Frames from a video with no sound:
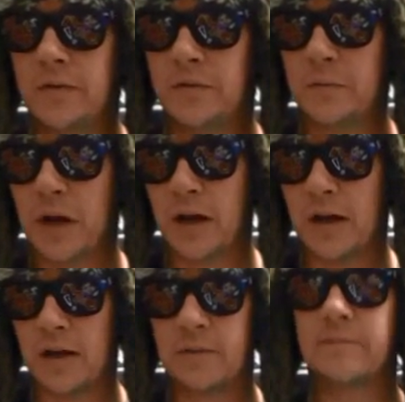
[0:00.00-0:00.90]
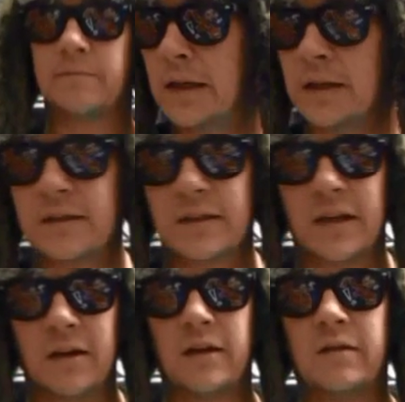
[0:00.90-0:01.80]
you from dying. On a
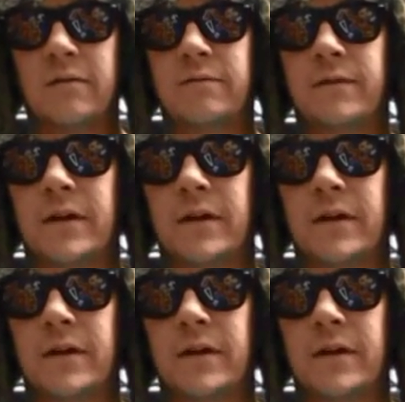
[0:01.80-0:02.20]
scale out of